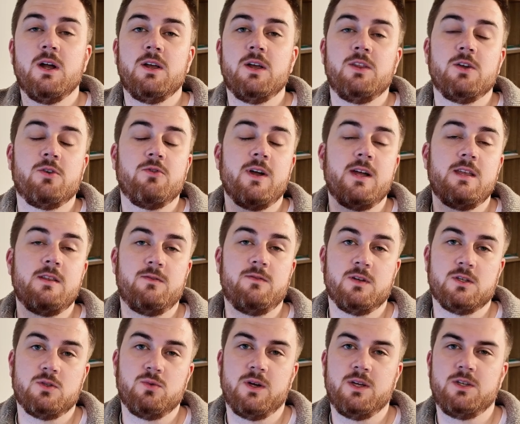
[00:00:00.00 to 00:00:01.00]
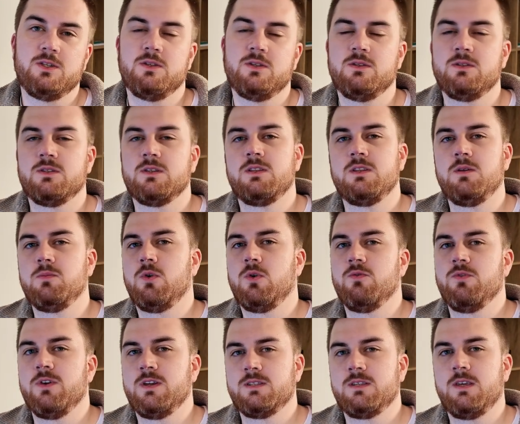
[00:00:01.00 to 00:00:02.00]
The greater the fluctuations, the more
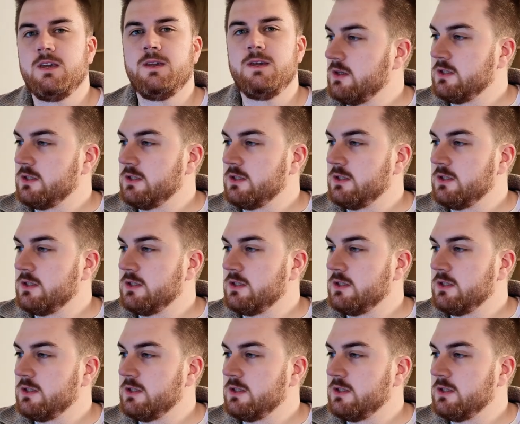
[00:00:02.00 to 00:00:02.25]
risky.